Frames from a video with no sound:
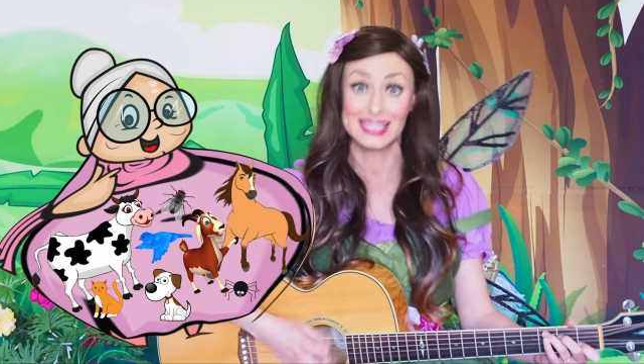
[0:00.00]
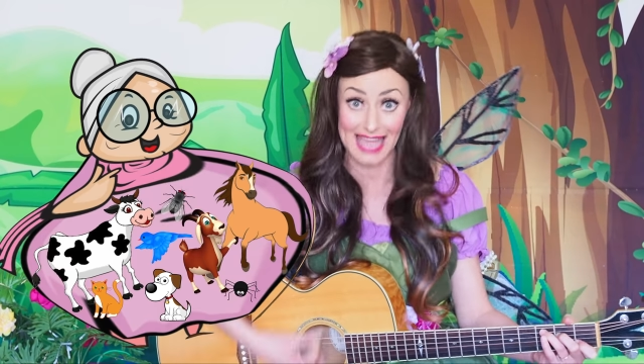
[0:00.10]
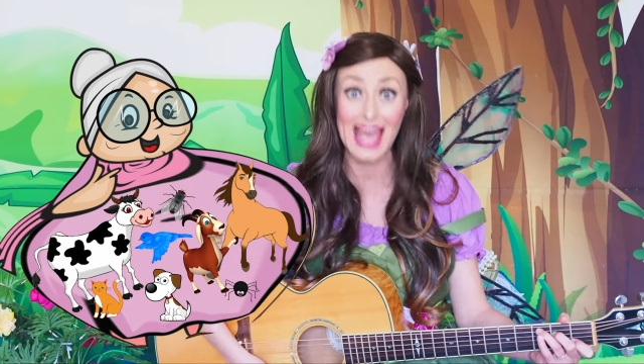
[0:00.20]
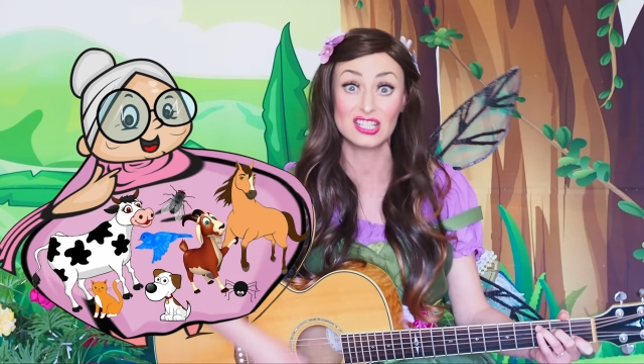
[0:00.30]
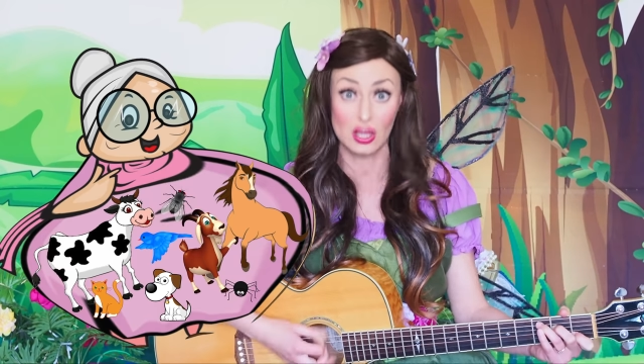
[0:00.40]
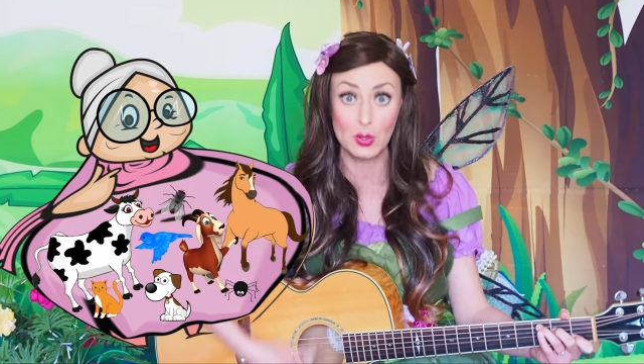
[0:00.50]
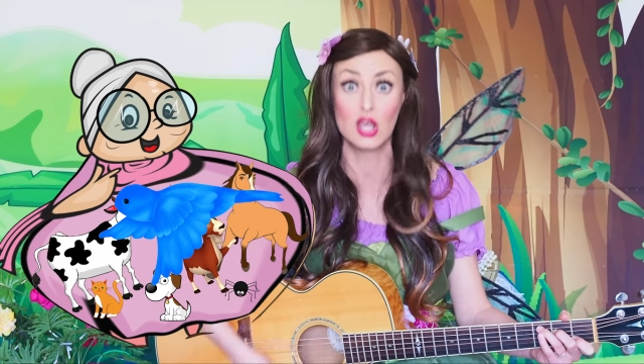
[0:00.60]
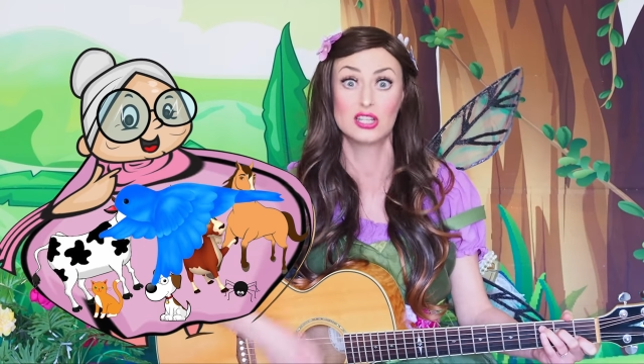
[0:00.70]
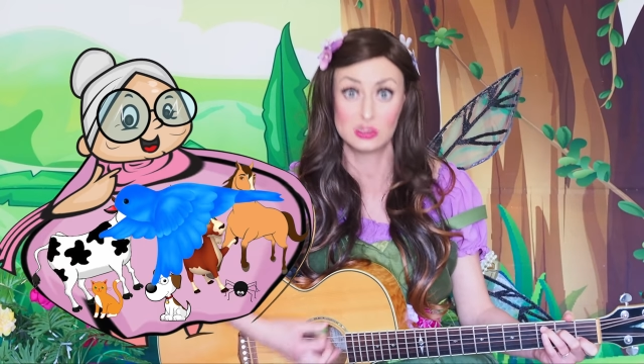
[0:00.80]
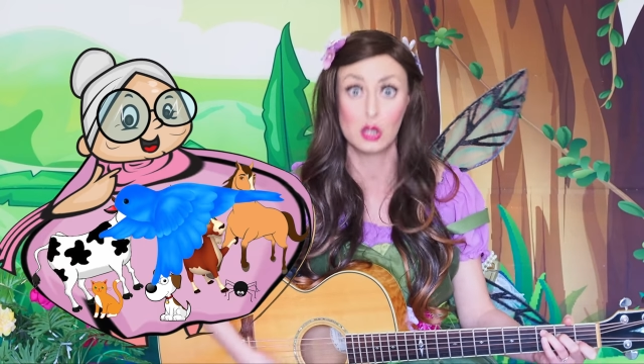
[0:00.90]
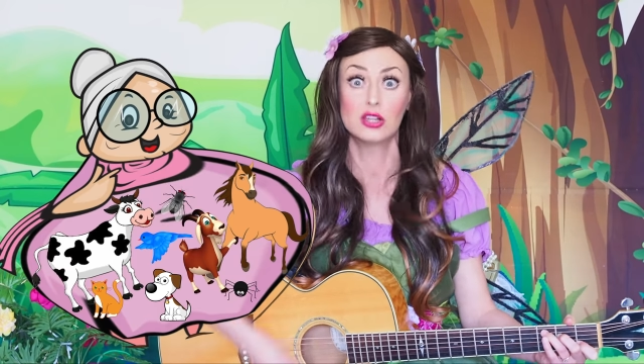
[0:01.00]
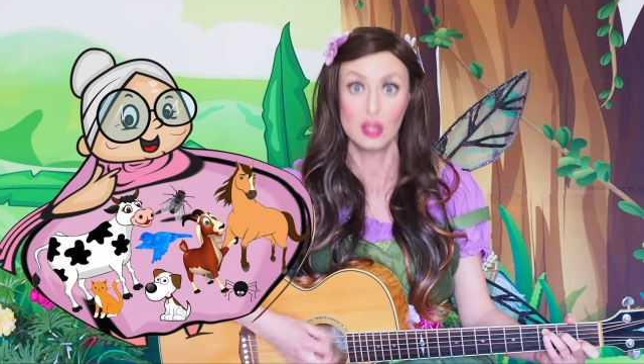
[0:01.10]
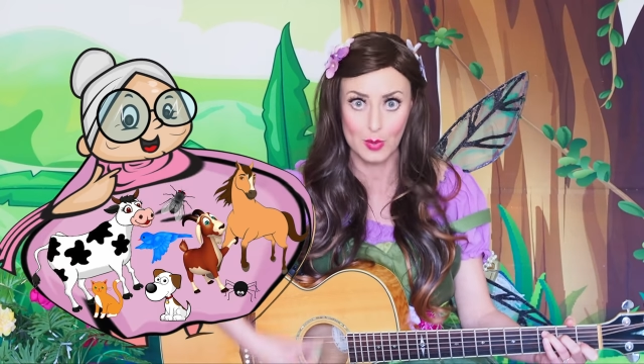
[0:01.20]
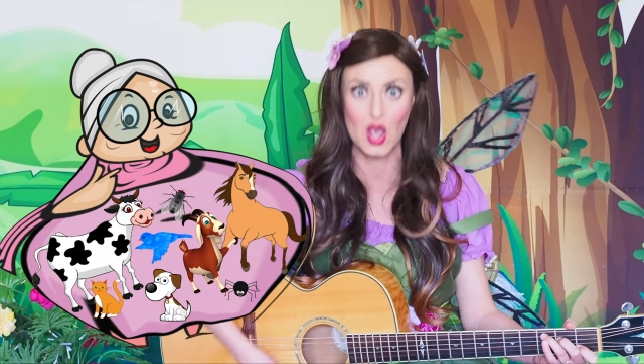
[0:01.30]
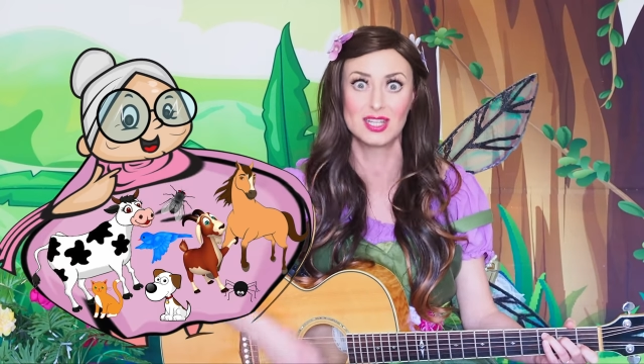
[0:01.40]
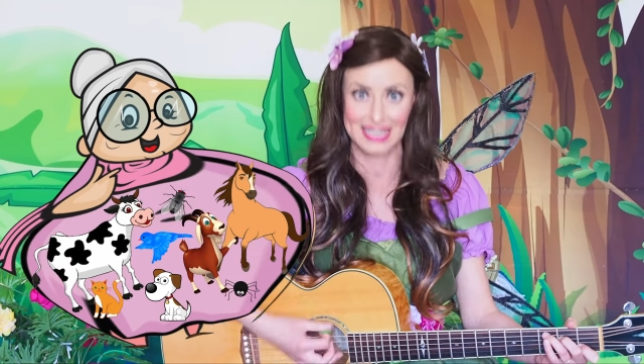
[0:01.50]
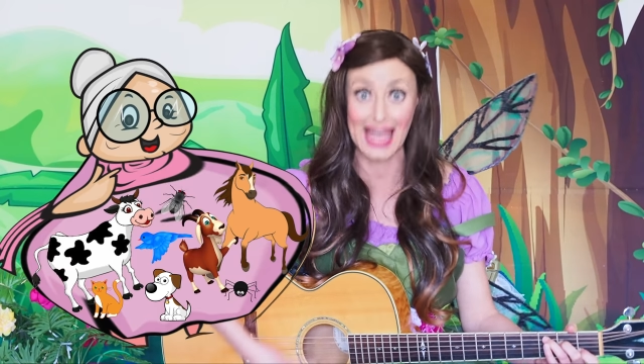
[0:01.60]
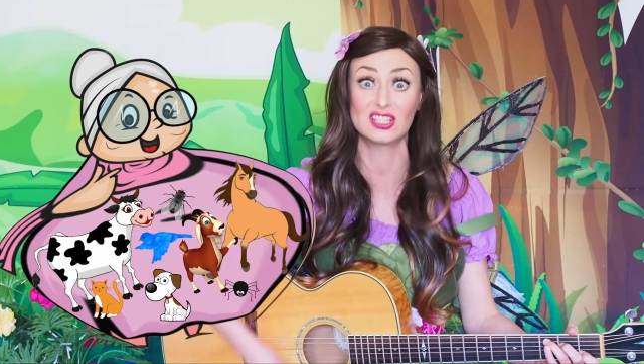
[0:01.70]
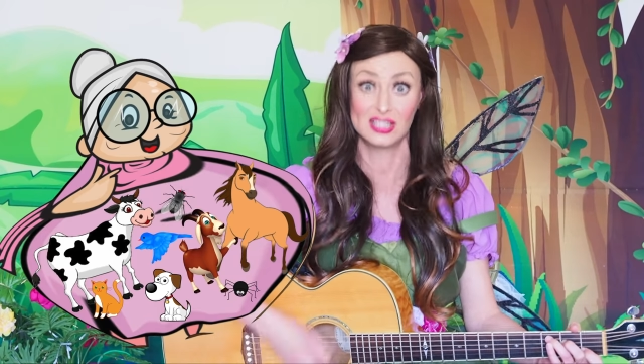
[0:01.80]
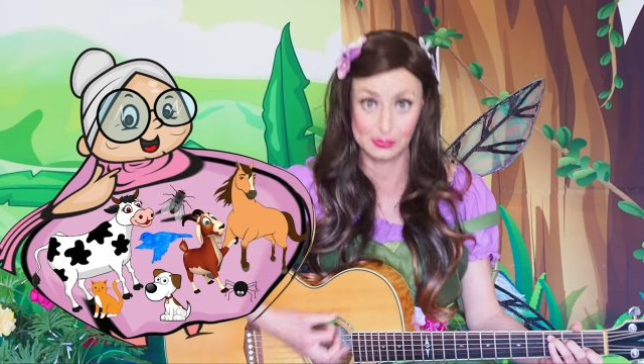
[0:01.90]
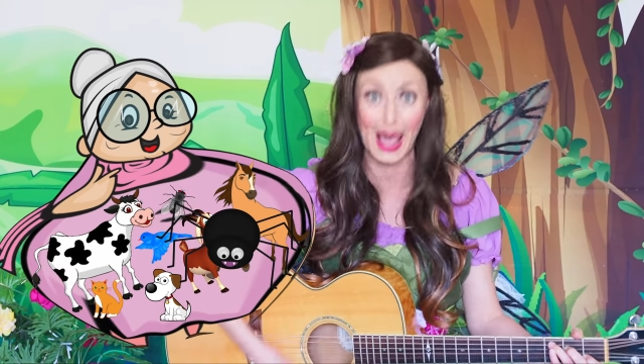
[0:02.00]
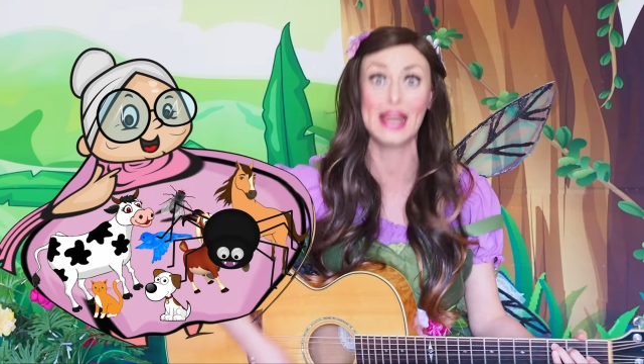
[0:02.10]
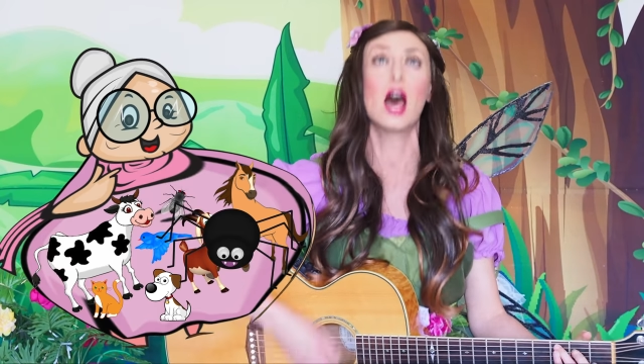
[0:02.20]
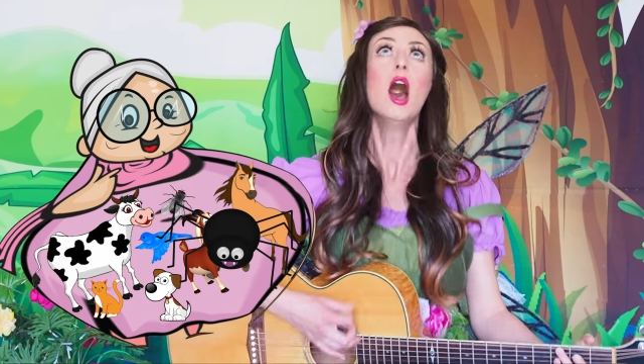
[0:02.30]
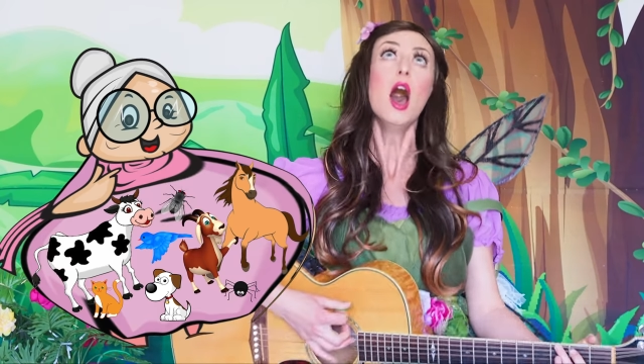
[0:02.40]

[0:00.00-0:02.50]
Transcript: to catch the bird, she swallowed the bird to catch the spider,